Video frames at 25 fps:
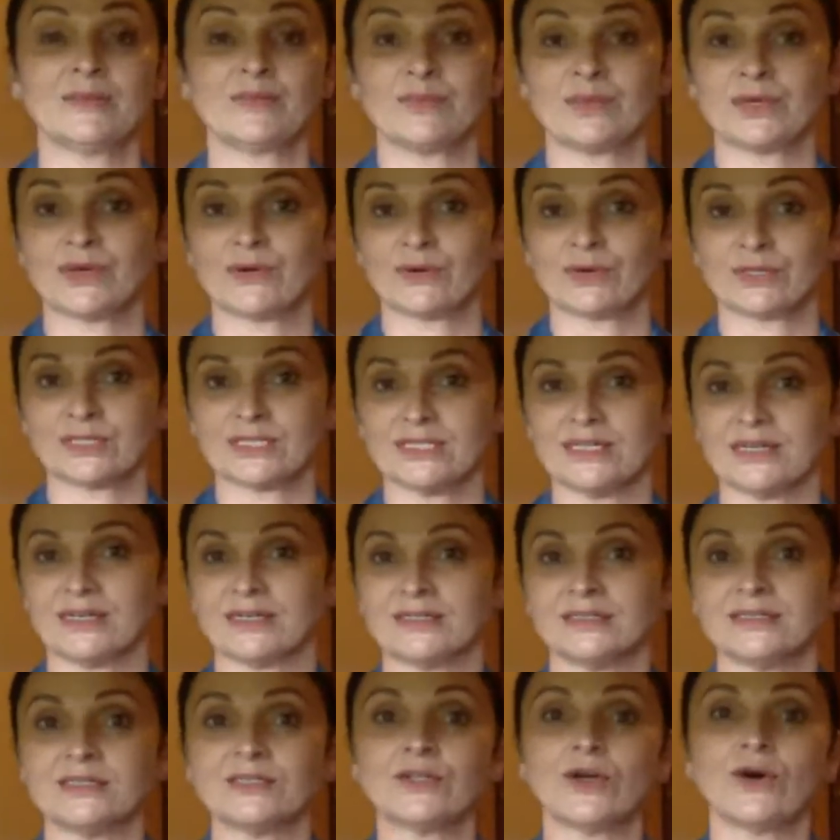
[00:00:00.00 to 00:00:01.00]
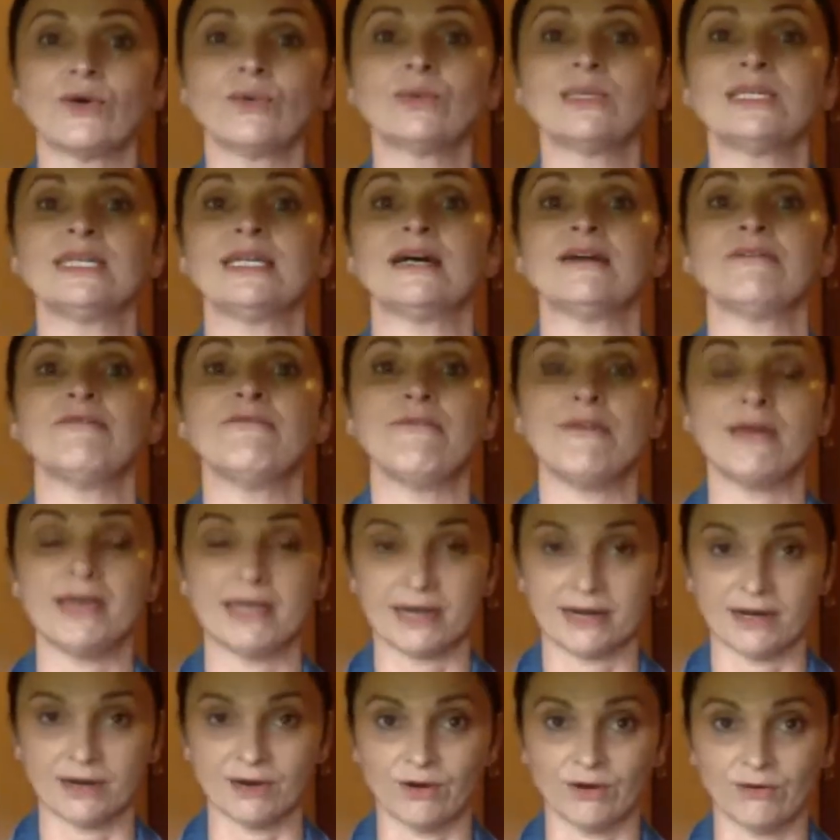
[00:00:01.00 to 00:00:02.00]
because they are not only
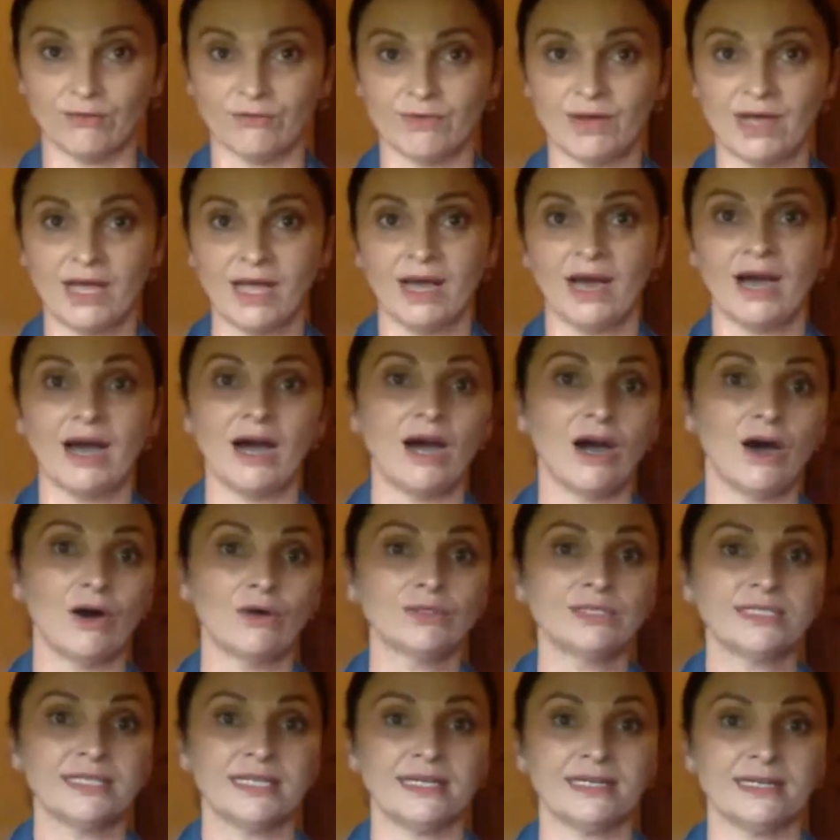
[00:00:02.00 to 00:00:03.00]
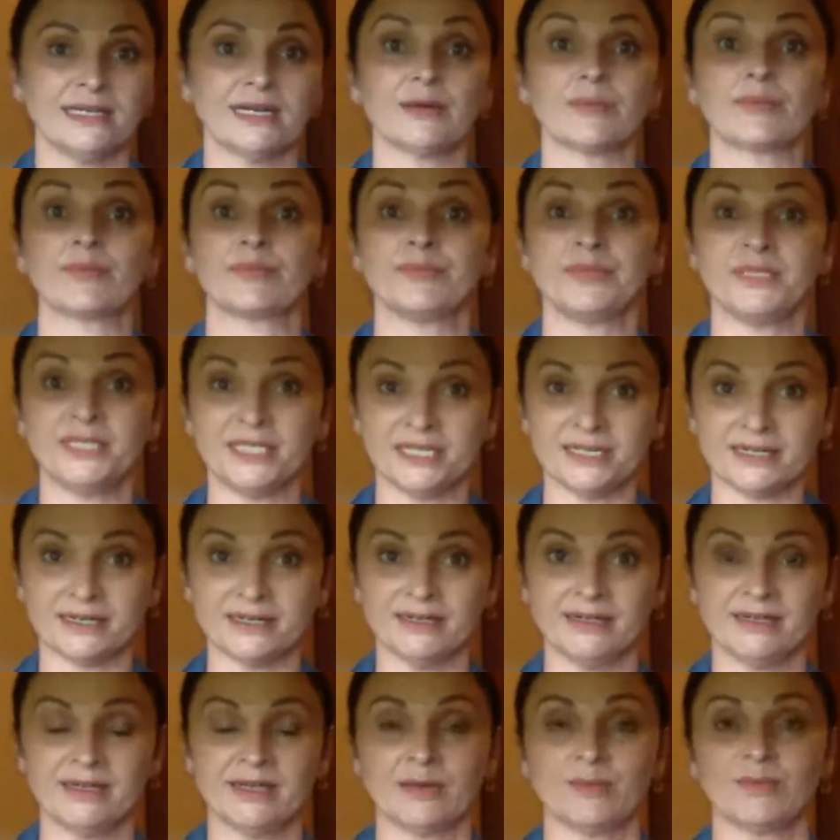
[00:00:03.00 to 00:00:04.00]
aware of how they
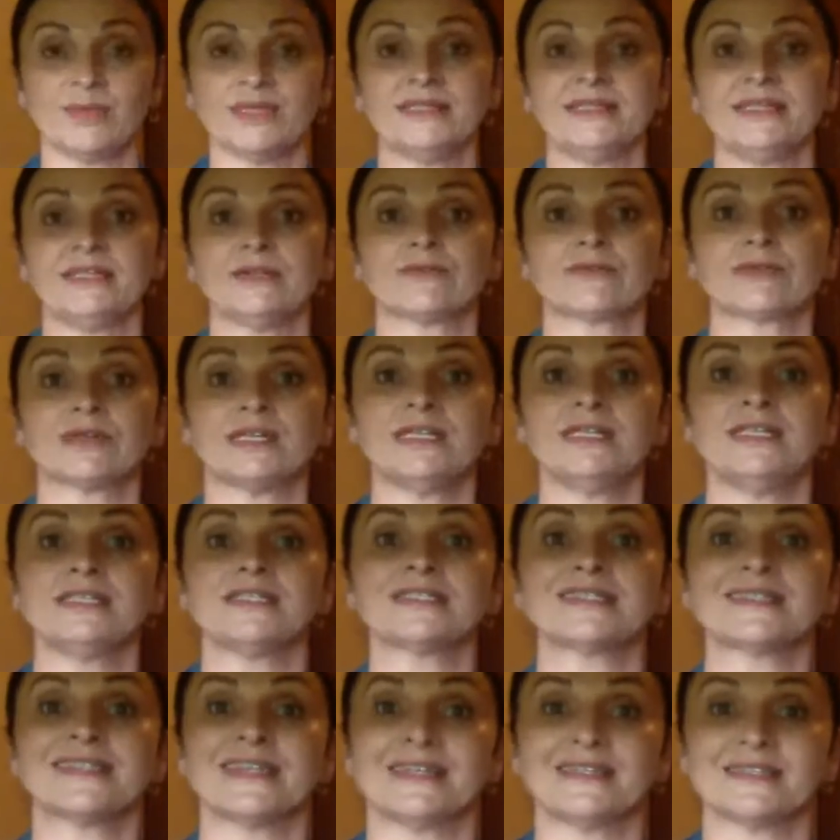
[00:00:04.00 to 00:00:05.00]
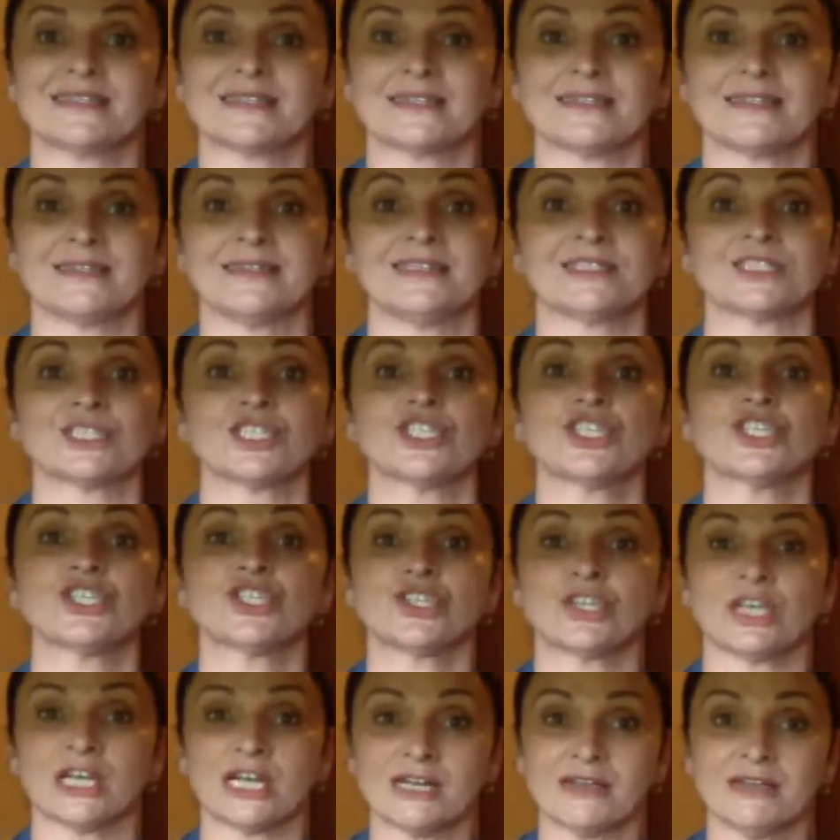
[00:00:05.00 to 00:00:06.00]
appear, but they really sense that
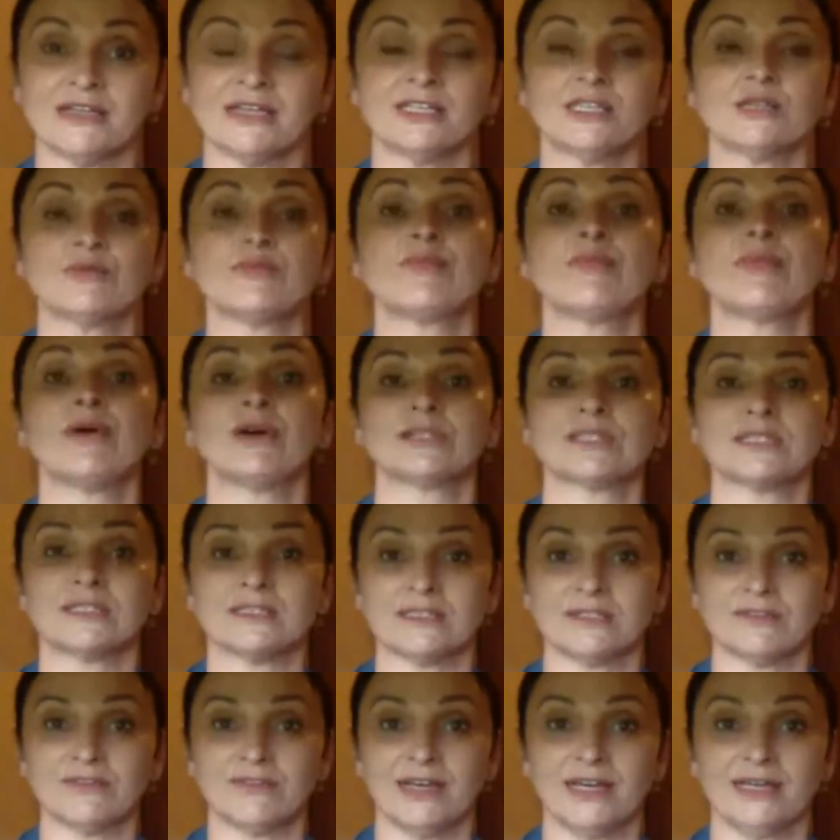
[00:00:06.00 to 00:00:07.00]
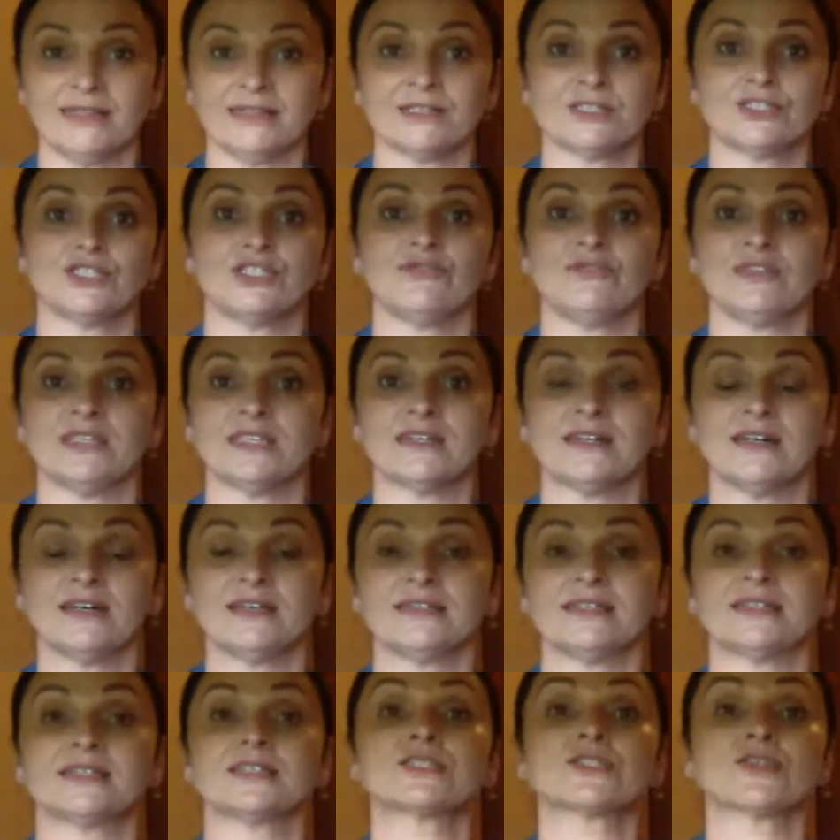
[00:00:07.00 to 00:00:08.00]
sharing the positive energy with
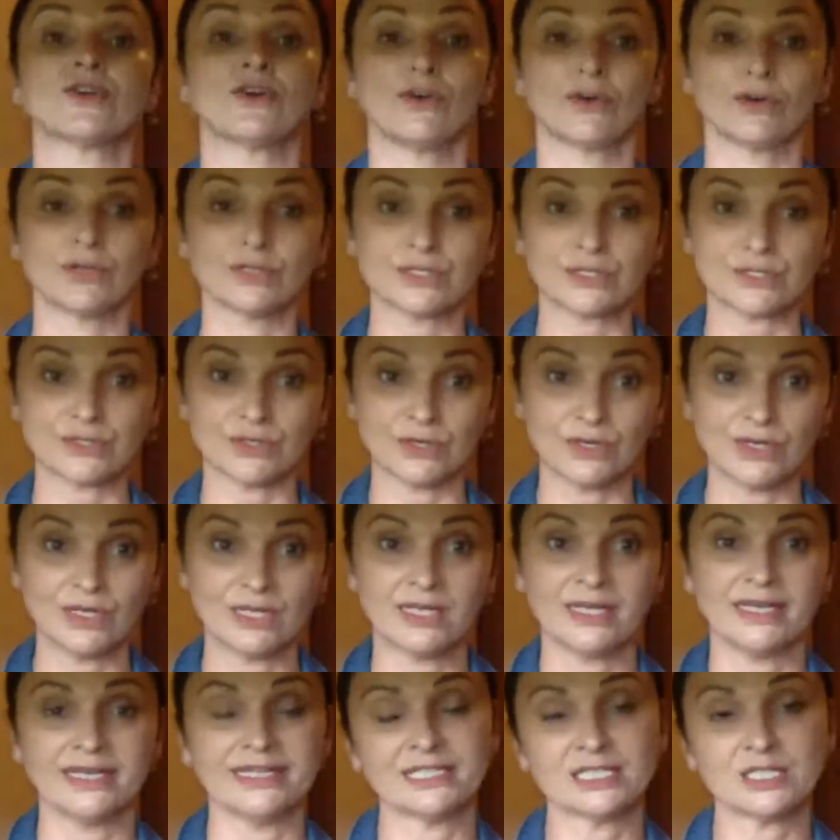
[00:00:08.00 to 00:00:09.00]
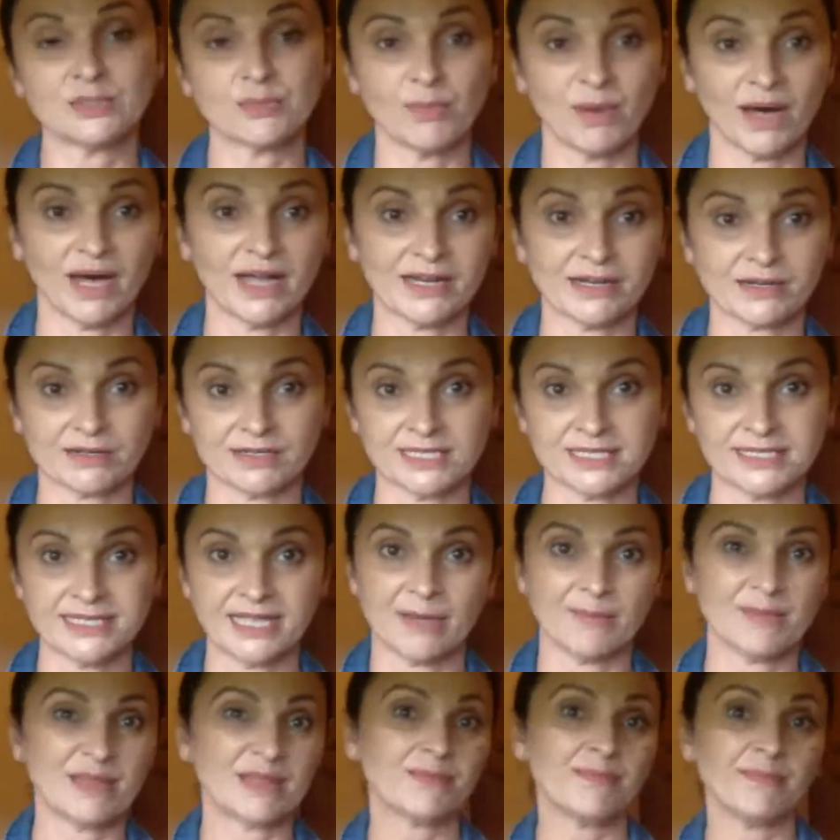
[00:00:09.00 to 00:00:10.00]
others also inspires
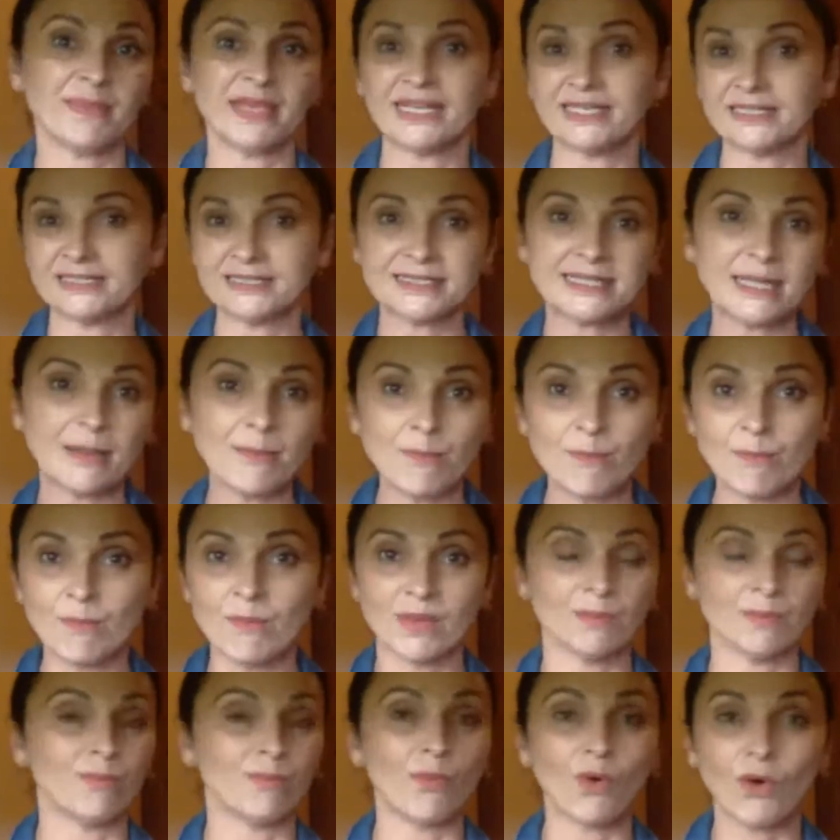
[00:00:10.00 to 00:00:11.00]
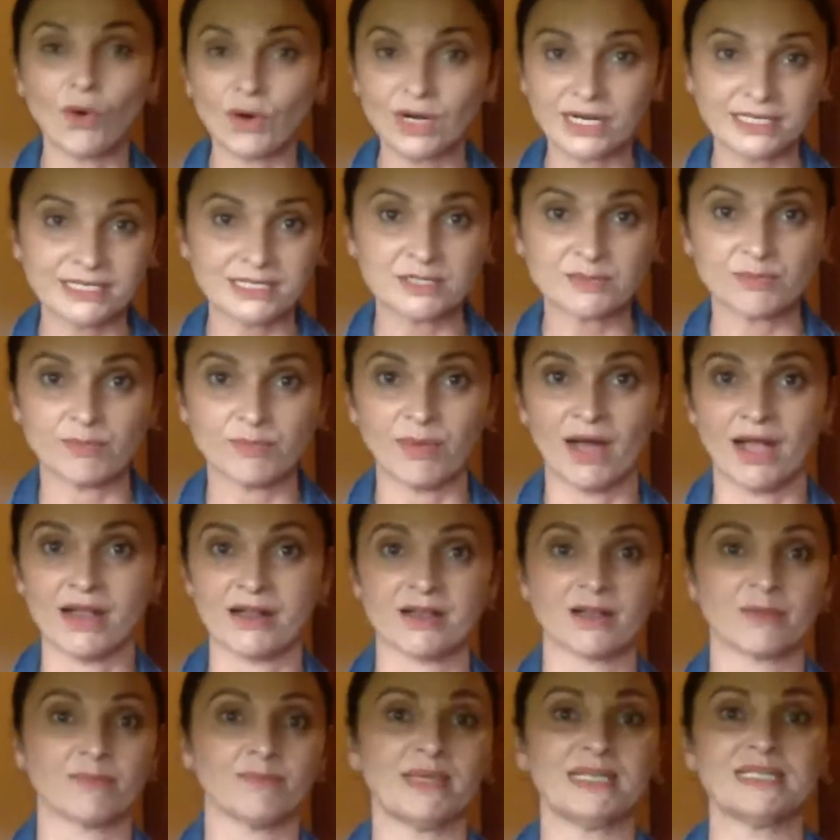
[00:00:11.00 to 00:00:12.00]
them and makes them more
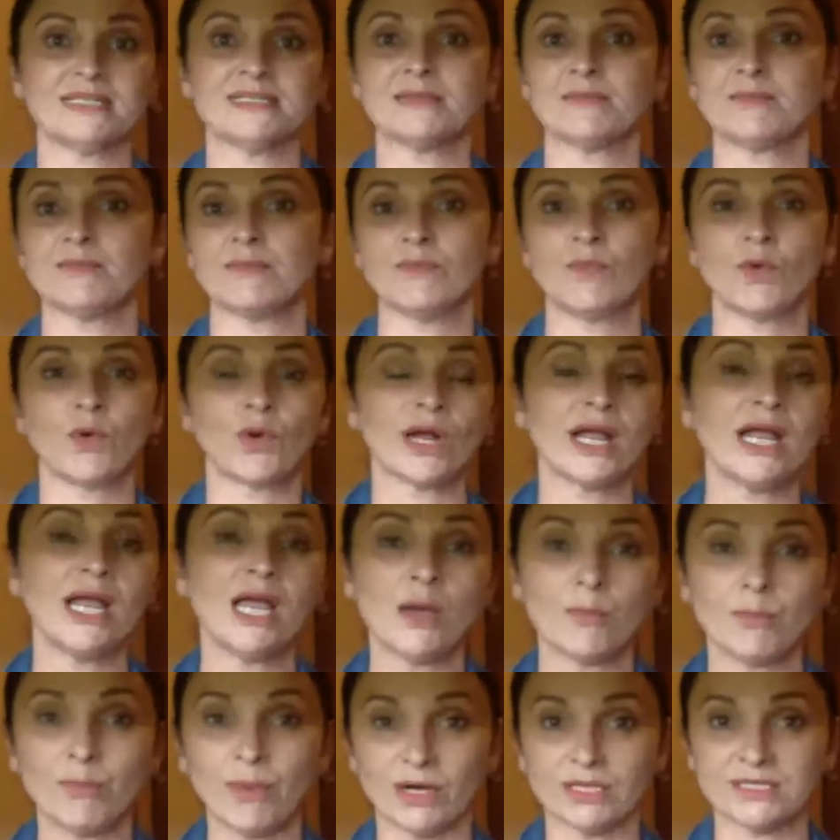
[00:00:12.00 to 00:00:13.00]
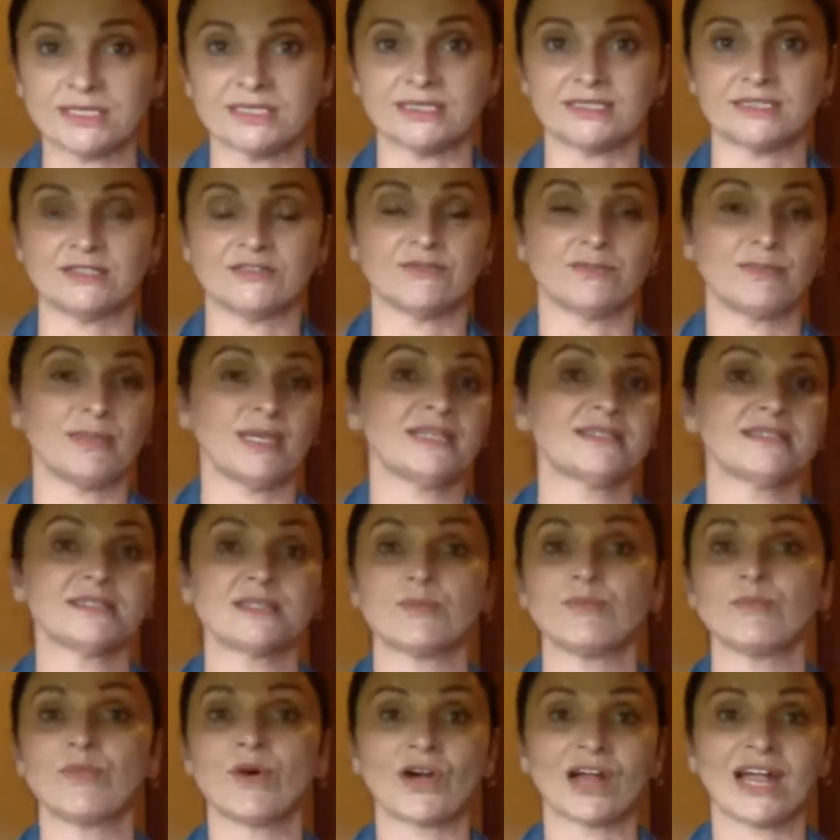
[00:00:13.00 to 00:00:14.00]
inspiring, makes them more positive, makes
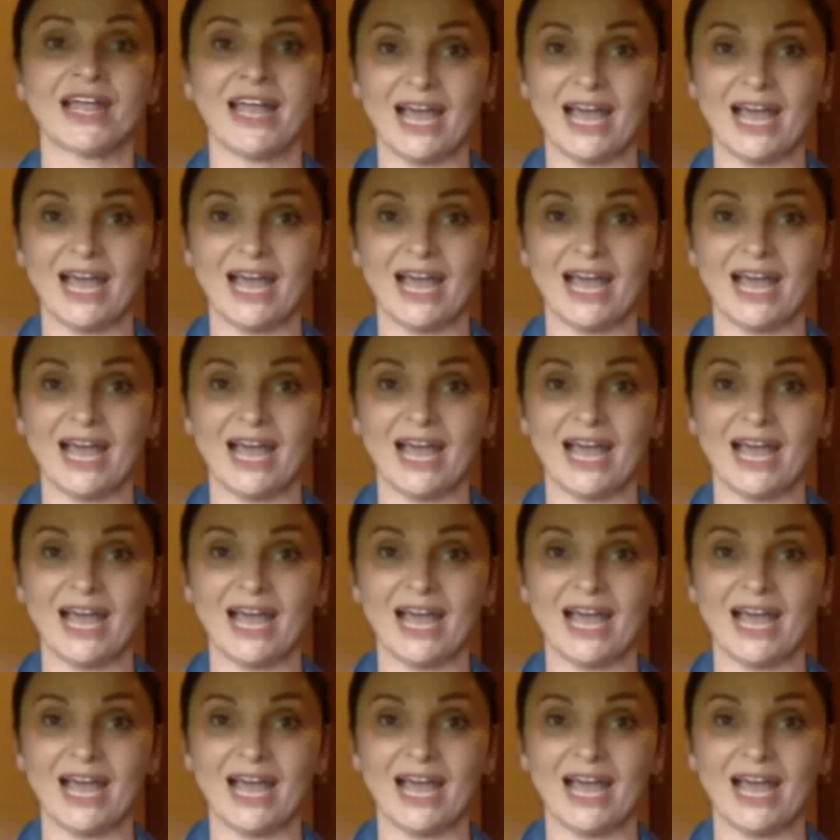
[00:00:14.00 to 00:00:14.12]
them more